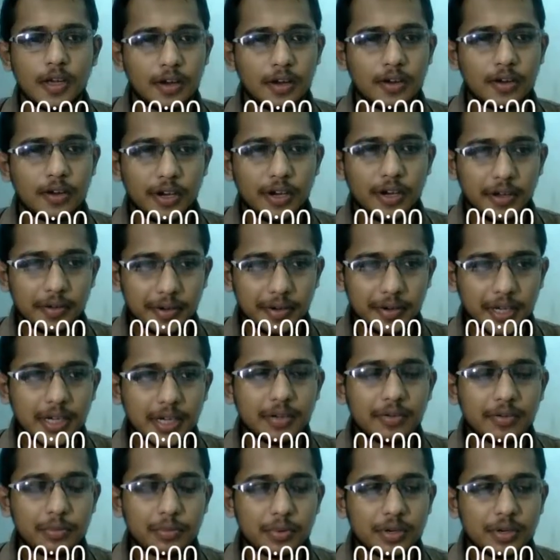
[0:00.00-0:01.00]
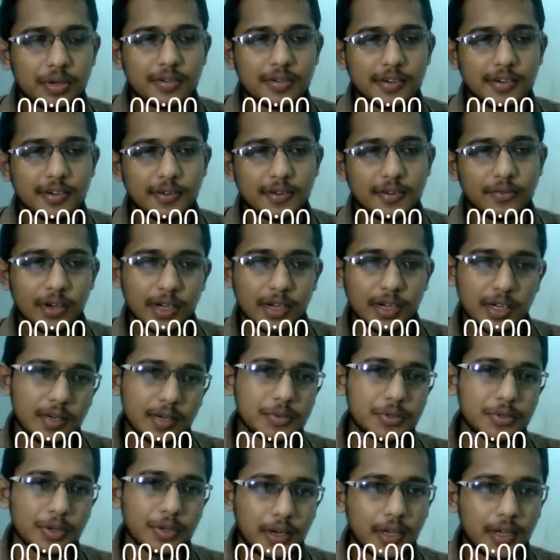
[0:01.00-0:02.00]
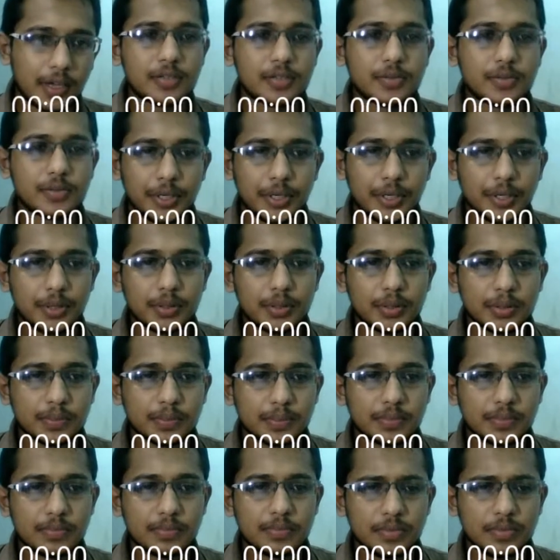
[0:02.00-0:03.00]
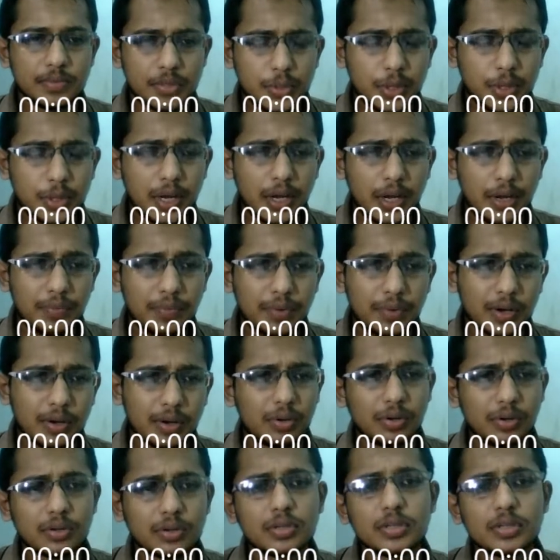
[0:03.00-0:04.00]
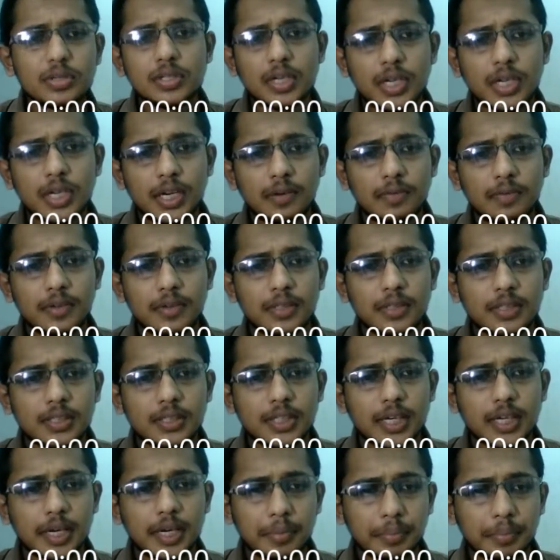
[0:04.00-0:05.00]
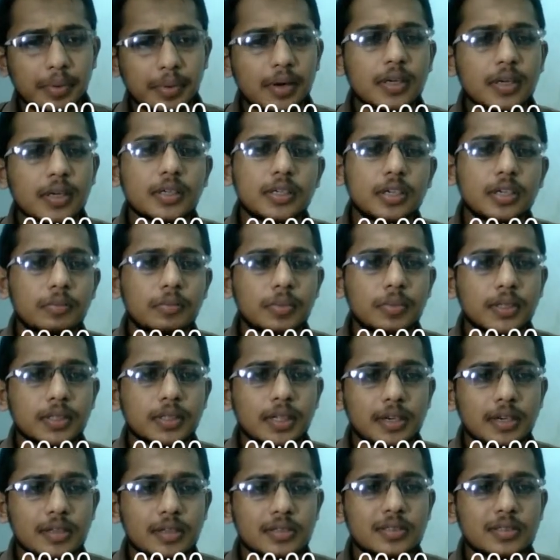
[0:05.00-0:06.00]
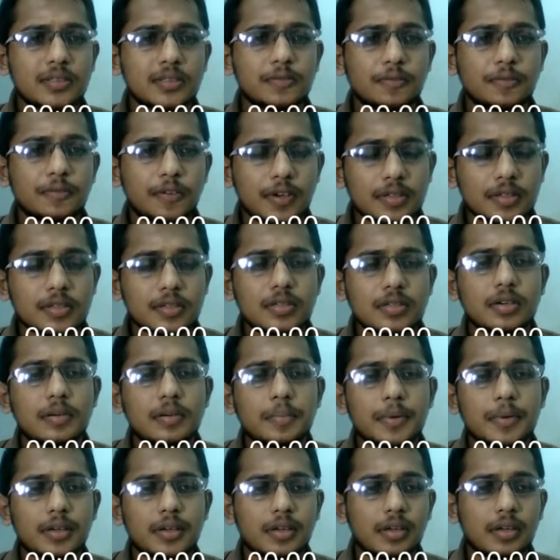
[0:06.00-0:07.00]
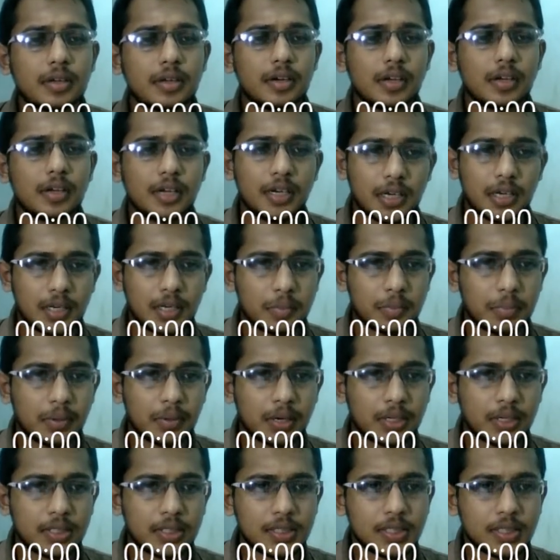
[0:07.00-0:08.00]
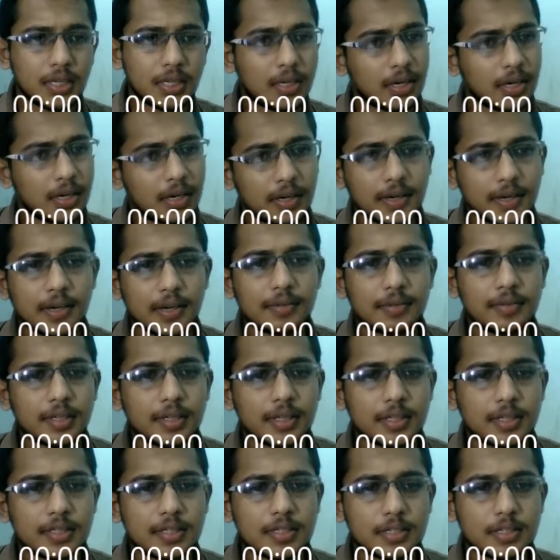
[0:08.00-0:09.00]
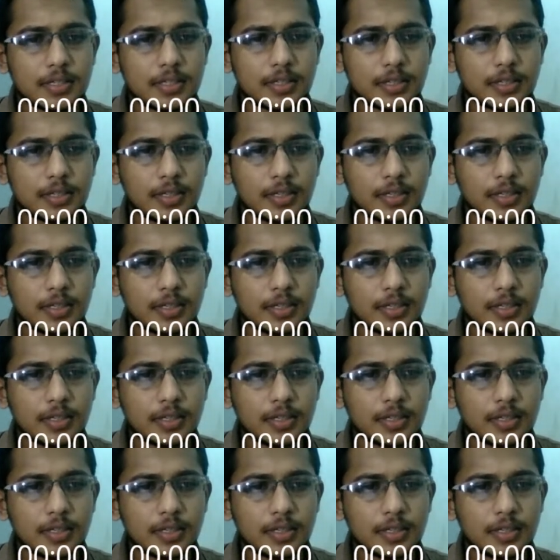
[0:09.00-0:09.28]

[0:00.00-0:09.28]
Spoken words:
Good evening everyone. Welcome to our next video. Today we are going to deal with an important topic, that is the first topic in Indian polity and governance.